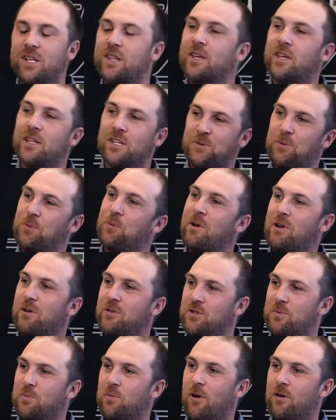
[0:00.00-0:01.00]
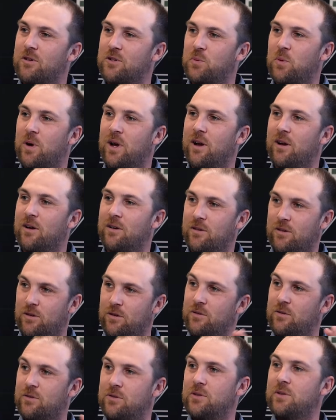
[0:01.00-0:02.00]
take the Guinness World Records approach where
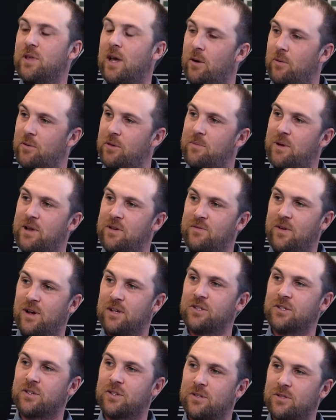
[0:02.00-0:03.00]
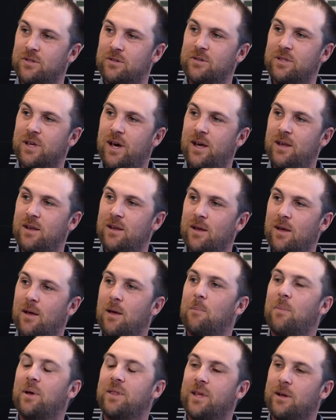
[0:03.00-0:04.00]
you do that, all the manufacturers can do that,
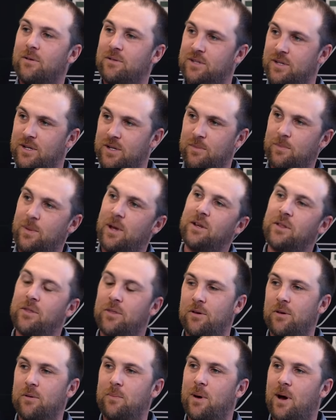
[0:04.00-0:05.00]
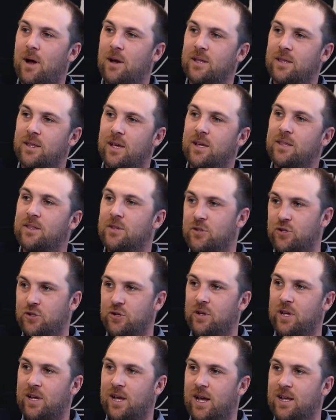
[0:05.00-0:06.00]
but there is an independent third party there that
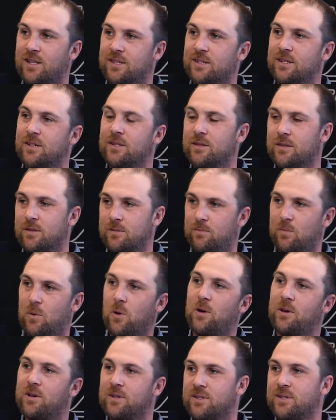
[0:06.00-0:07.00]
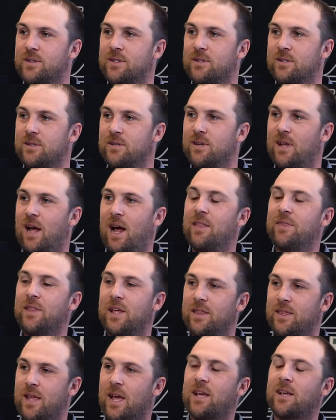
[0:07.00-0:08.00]
adjudicates it, that monitors it, and
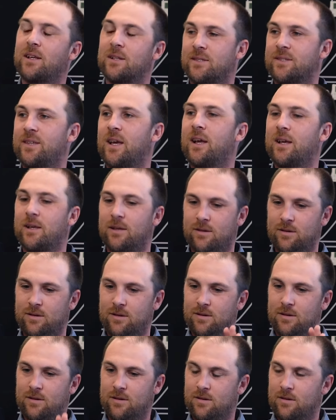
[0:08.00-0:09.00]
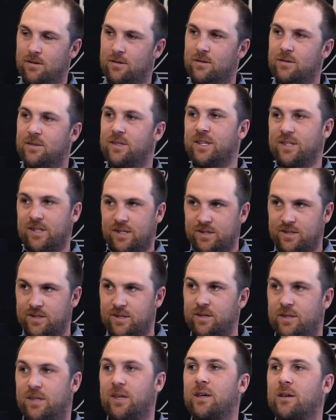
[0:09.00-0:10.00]
then they can say, this is
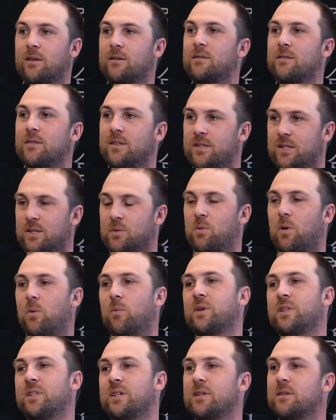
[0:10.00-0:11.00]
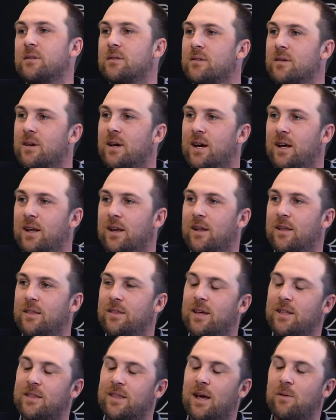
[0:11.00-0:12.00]
the thing, this is what we did. And that,
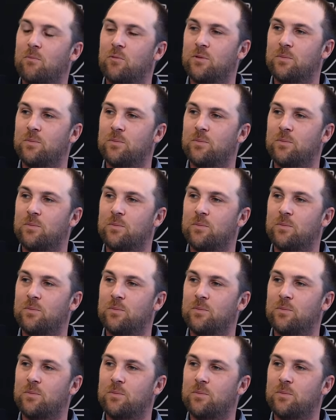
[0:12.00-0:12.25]
that, that